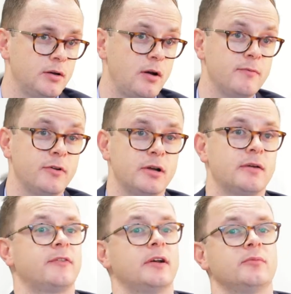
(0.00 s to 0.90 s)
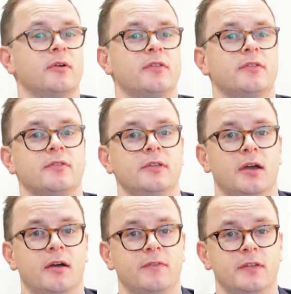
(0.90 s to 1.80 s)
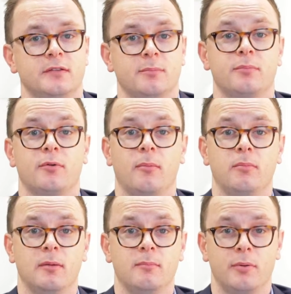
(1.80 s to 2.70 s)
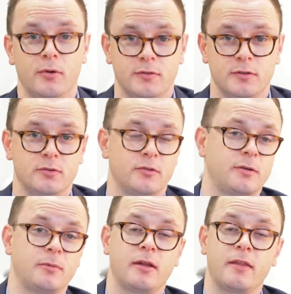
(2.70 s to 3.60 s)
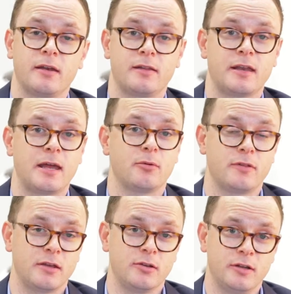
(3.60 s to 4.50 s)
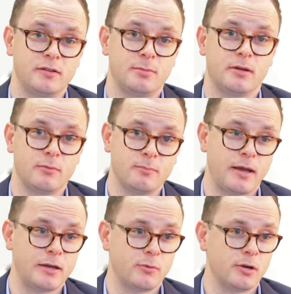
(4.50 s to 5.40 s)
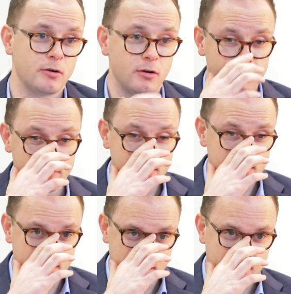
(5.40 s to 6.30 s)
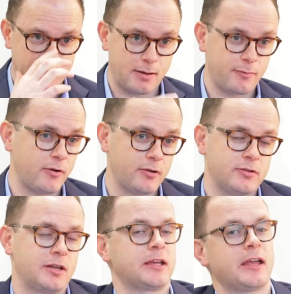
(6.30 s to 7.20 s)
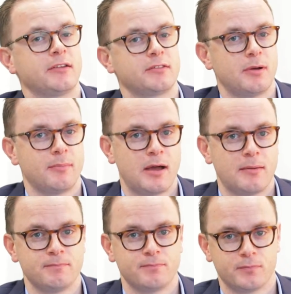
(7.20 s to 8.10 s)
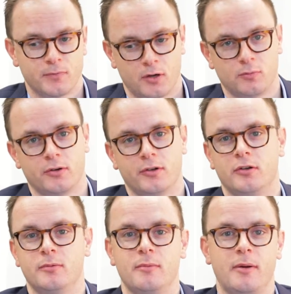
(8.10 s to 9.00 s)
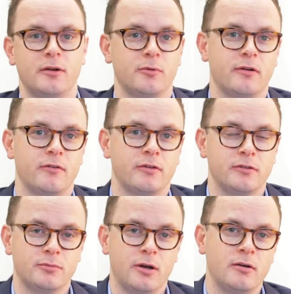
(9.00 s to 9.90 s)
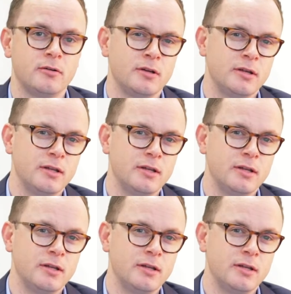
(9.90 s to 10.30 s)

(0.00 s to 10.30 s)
I'm very upfront with if there's a problem person or something like that in the neighbourhood that you need to be made aware of. If I was selling a house to my mum, I'd want her to be made aware of it as well.